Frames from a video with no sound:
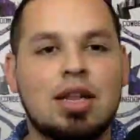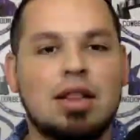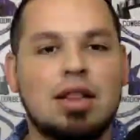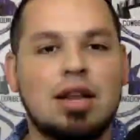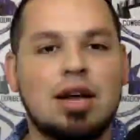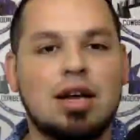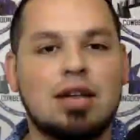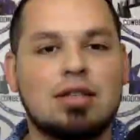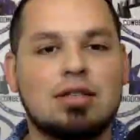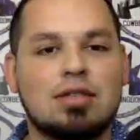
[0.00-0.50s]

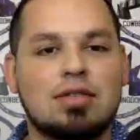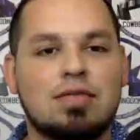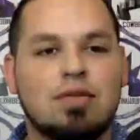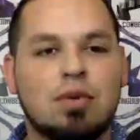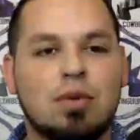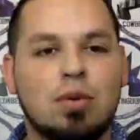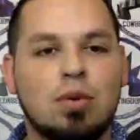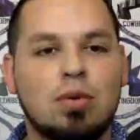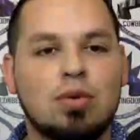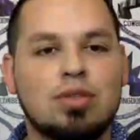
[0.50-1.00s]
lots of
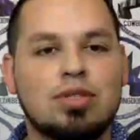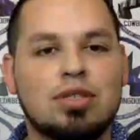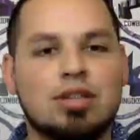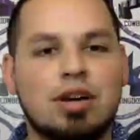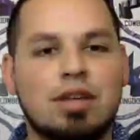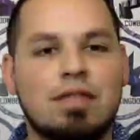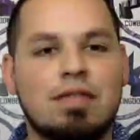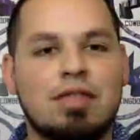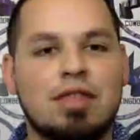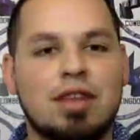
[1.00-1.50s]
cool
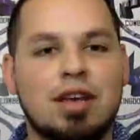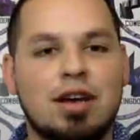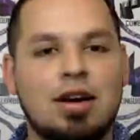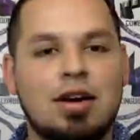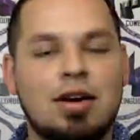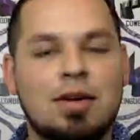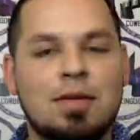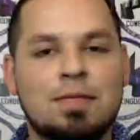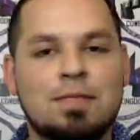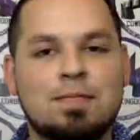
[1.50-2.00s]
stuff
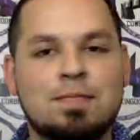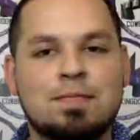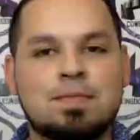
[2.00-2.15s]
there.